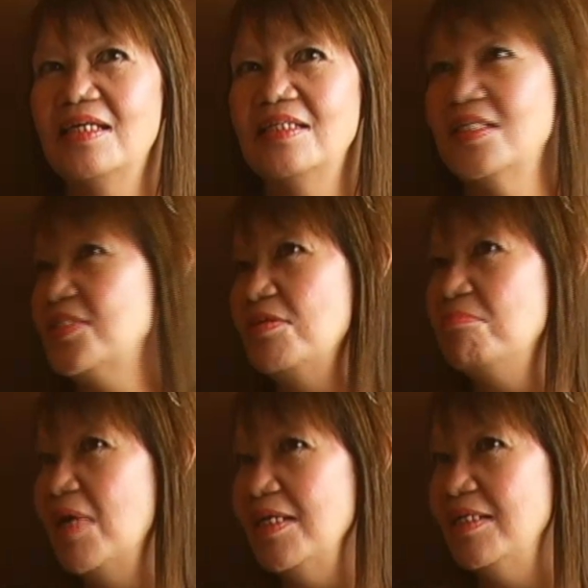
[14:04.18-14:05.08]
there's no
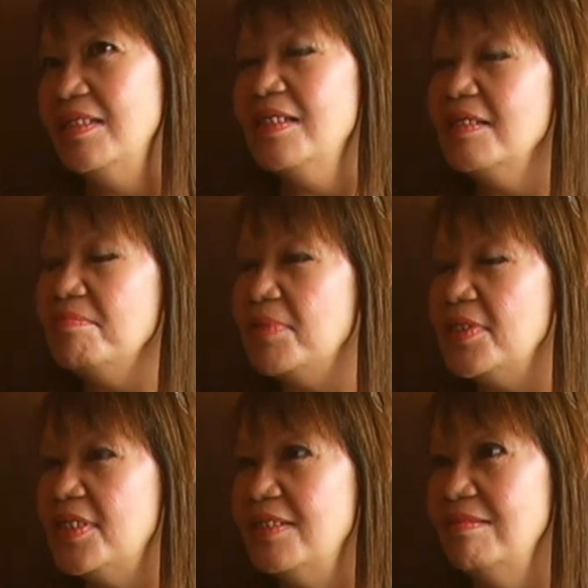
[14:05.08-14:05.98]
money in it, but
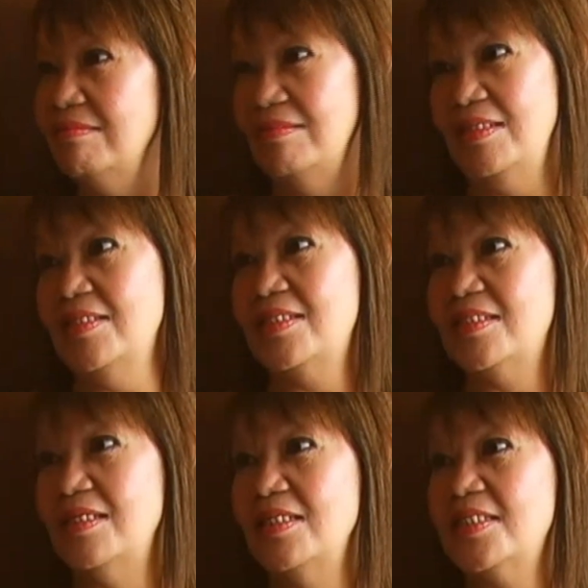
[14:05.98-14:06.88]
then
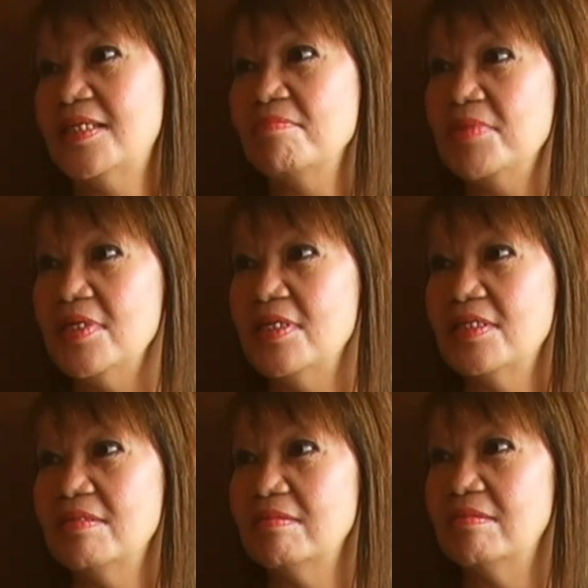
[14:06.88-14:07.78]
it's something
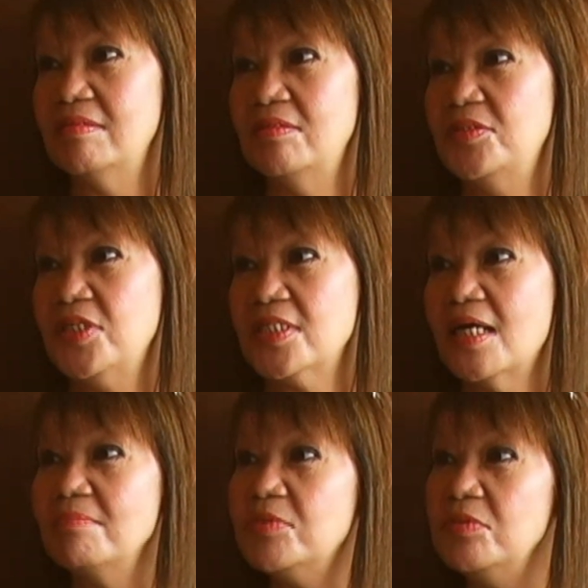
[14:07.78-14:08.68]
that you just
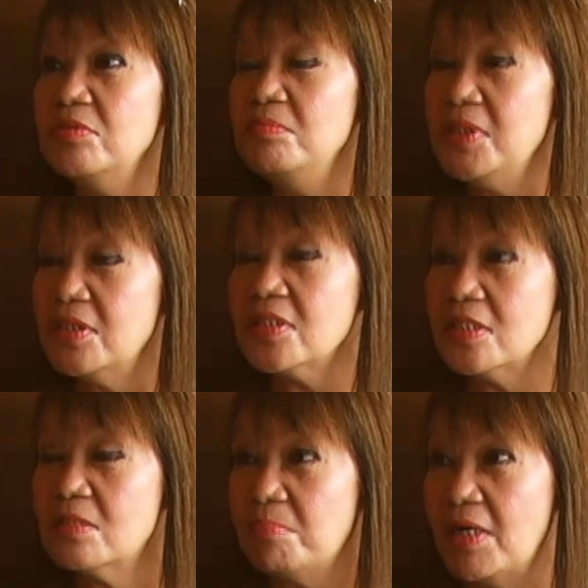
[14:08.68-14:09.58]
have to do because
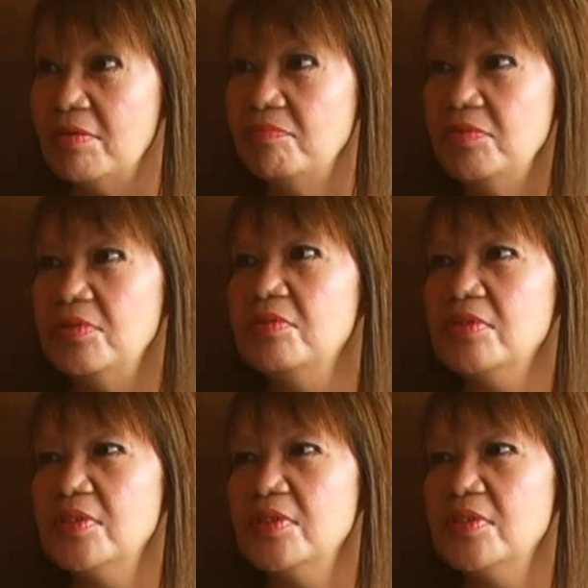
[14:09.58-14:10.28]
it's part of you.